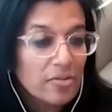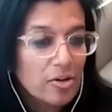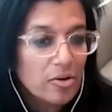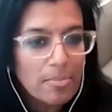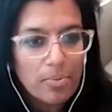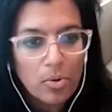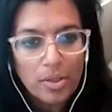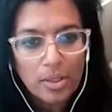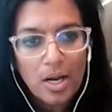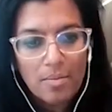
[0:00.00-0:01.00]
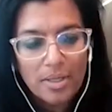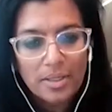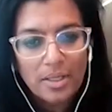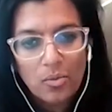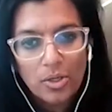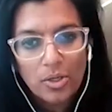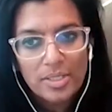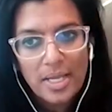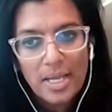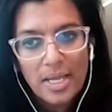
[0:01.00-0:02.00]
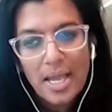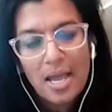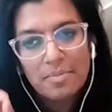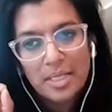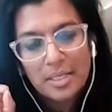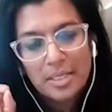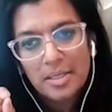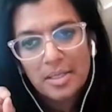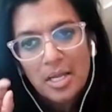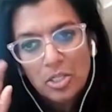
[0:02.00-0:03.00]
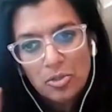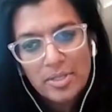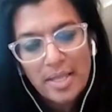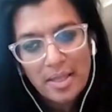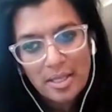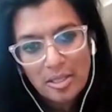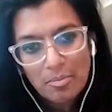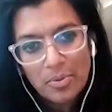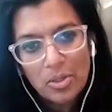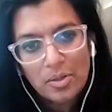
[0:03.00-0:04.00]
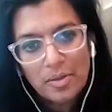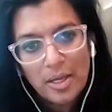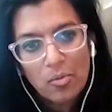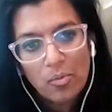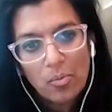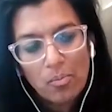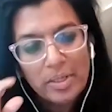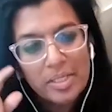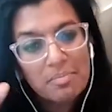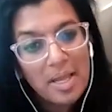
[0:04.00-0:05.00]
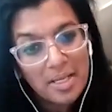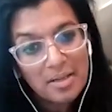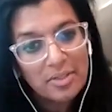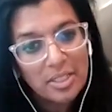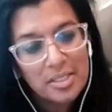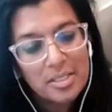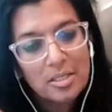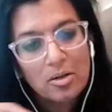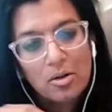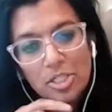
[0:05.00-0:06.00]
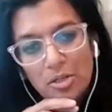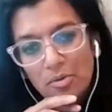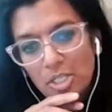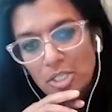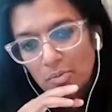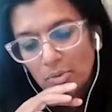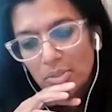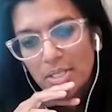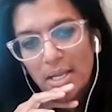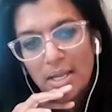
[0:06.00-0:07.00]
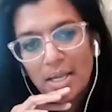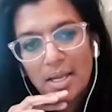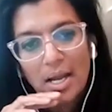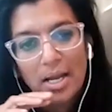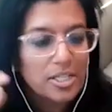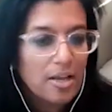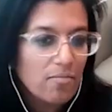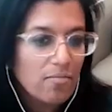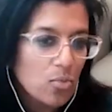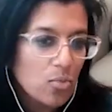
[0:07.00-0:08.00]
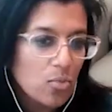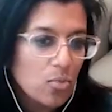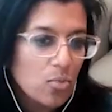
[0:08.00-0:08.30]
a very important comment that I want you to say again, because you say that in the book, because many of us in our generation will say, I just have more.